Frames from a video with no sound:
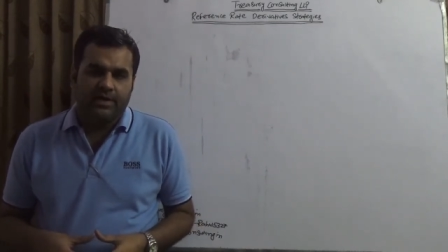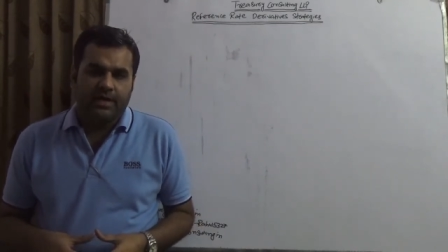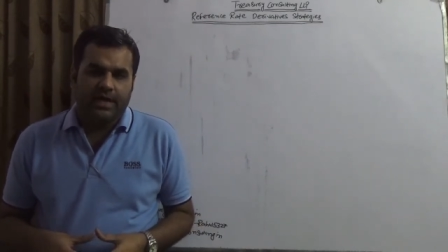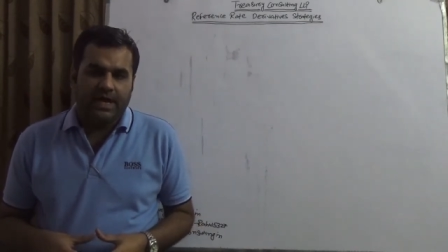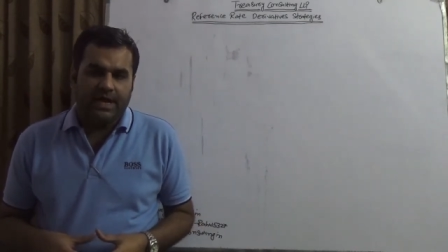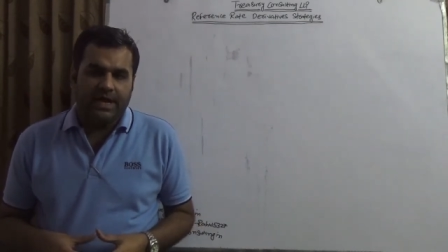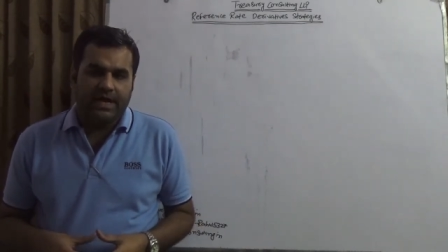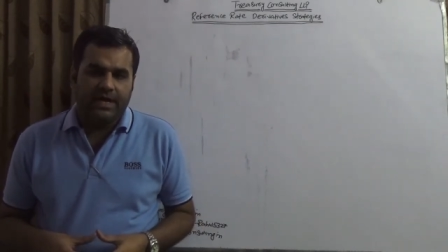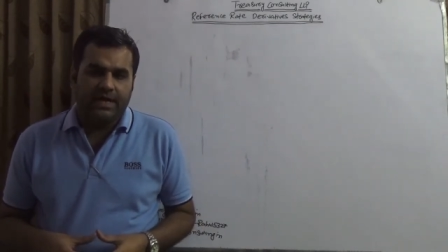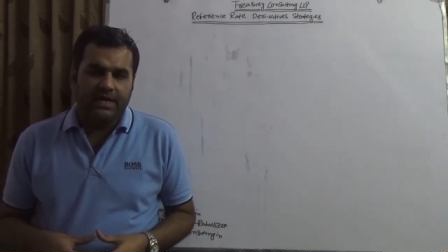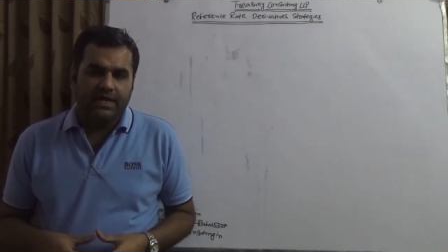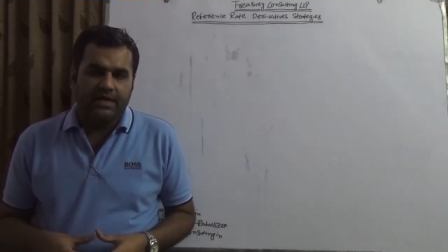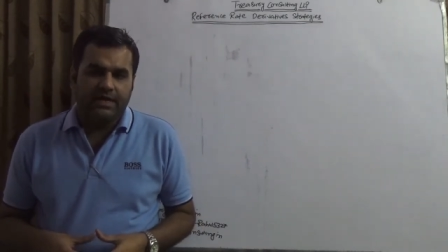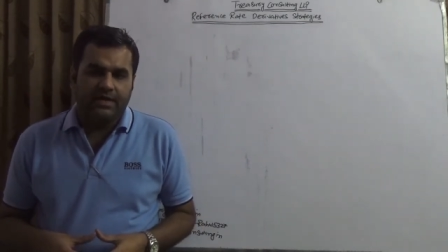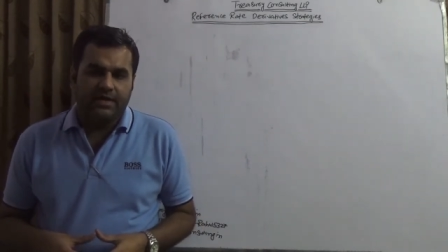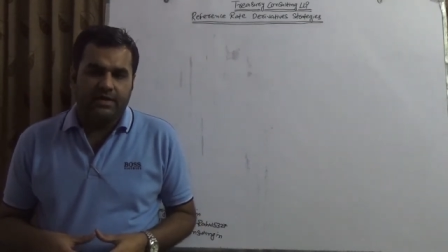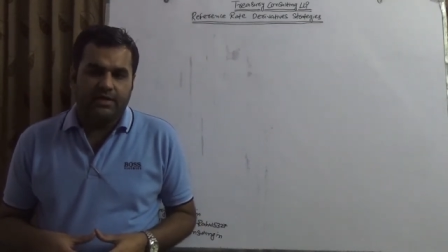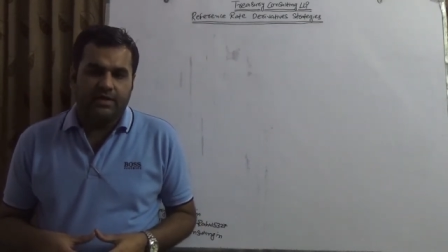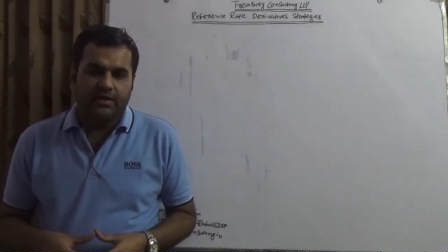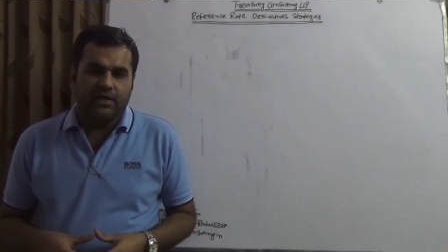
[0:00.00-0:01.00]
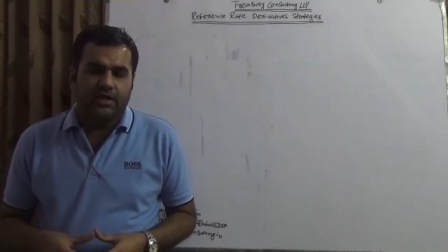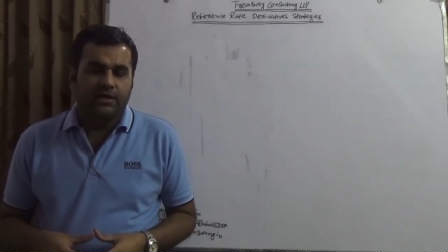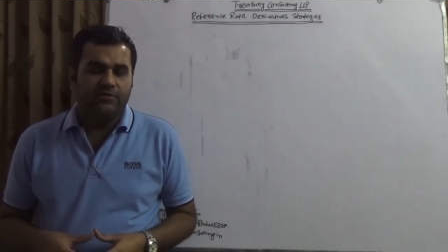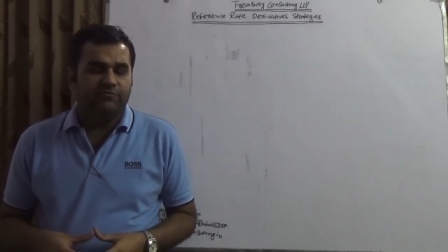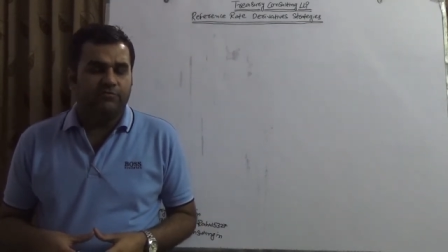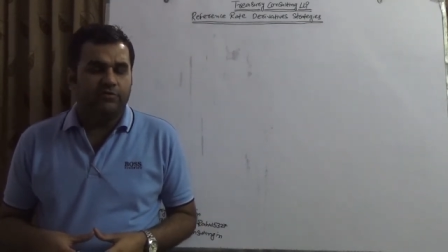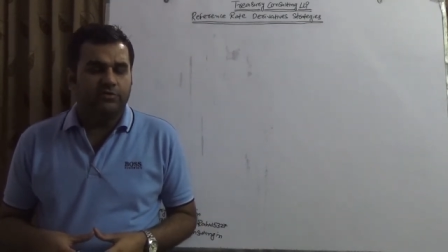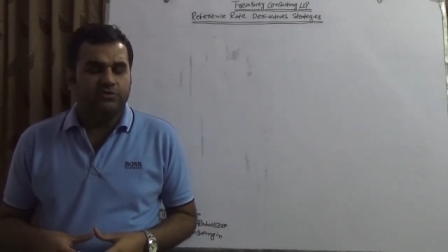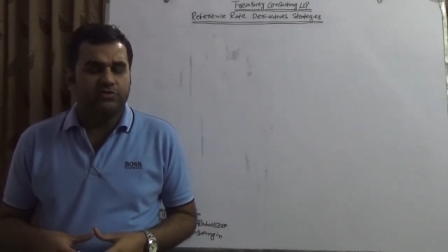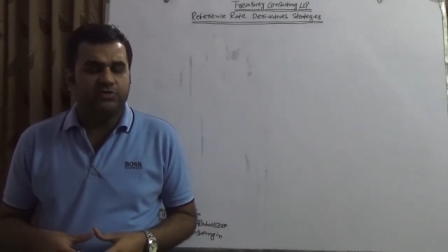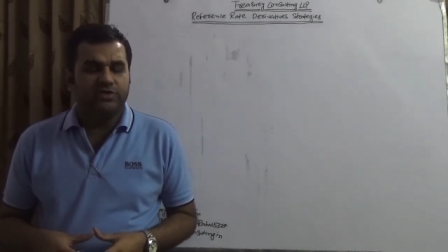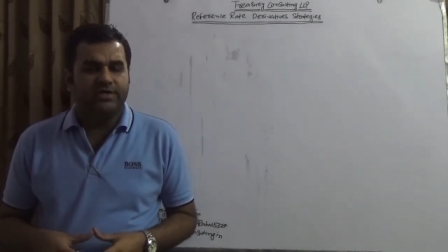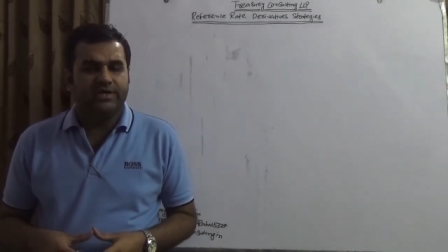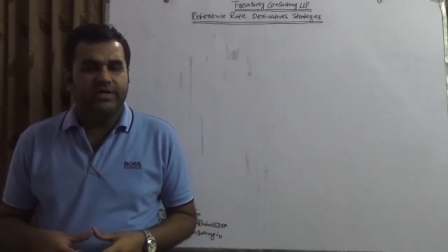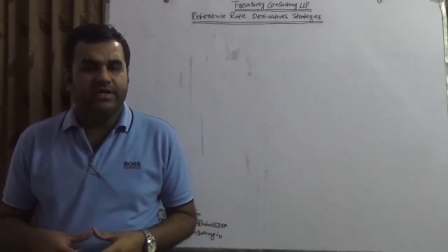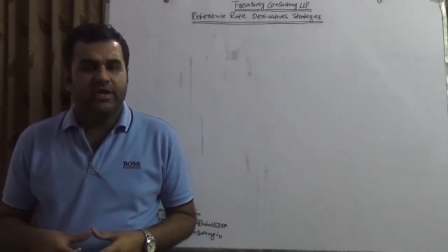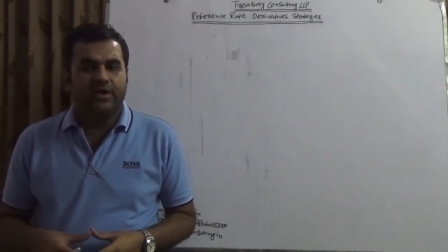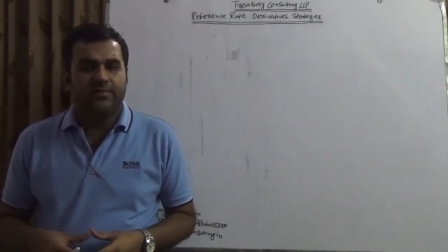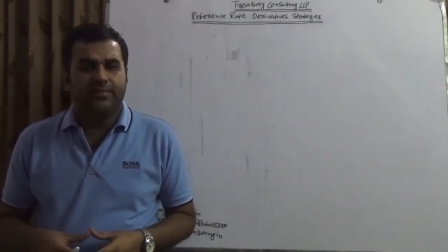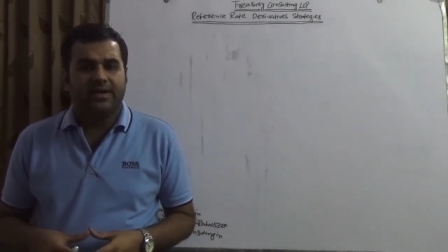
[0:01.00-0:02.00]
And uh,
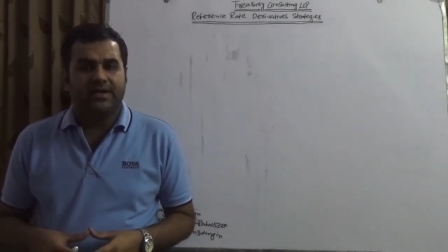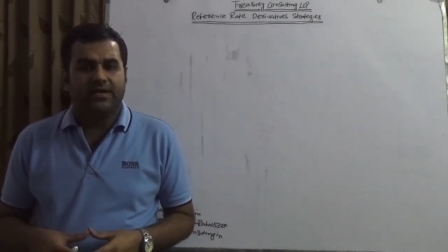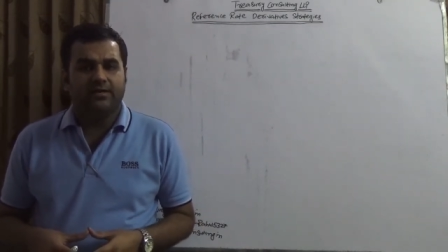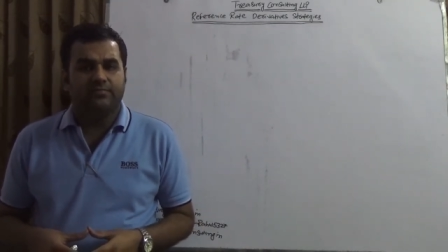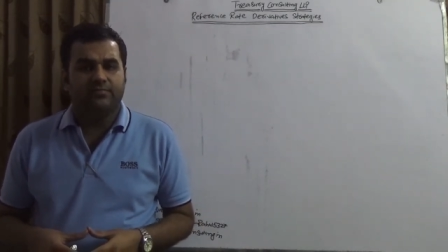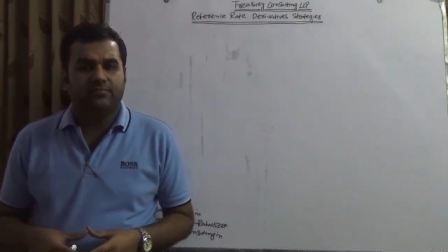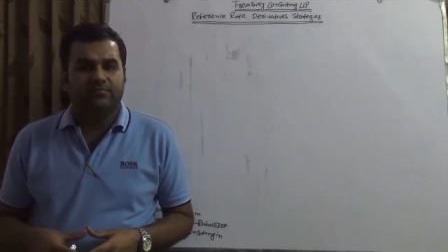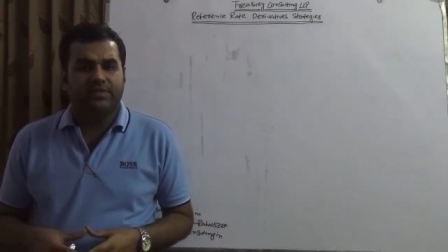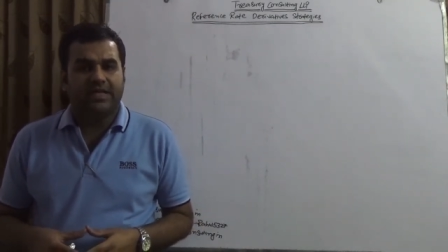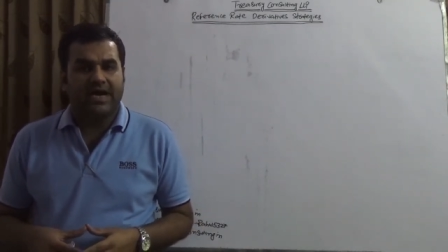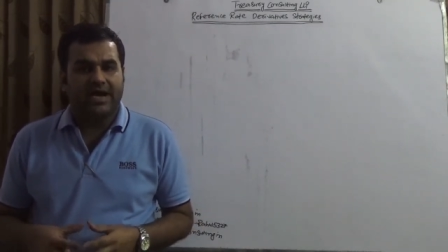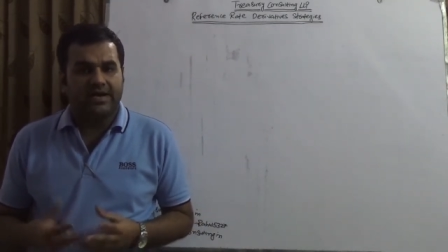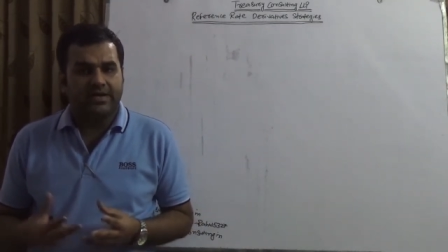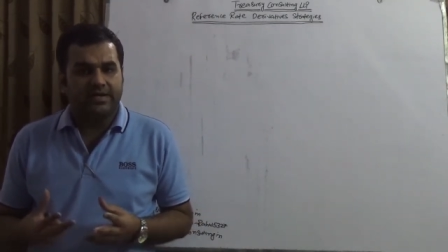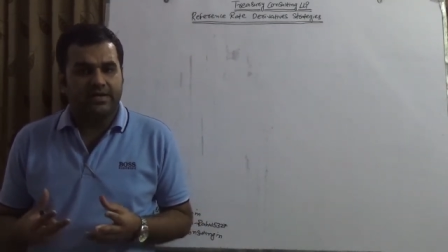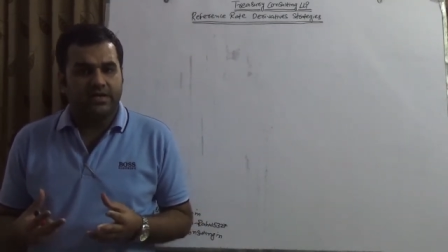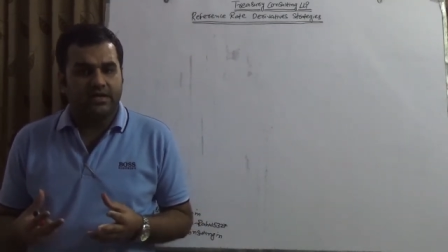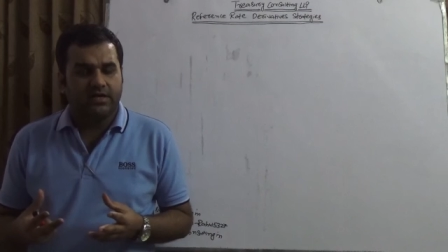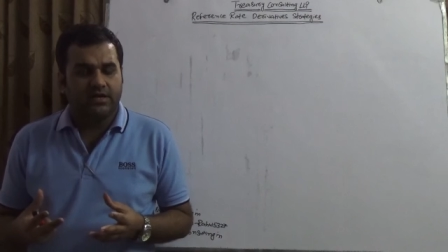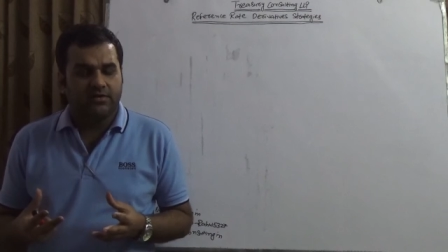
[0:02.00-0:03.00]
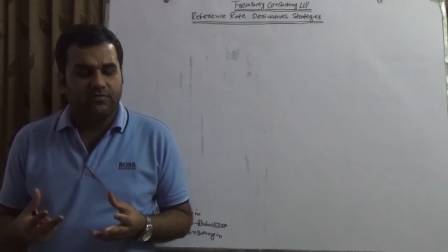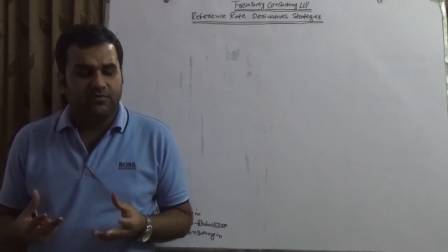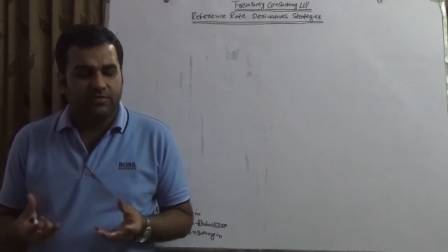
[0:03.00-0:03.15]
unfortunately, I met up that uh,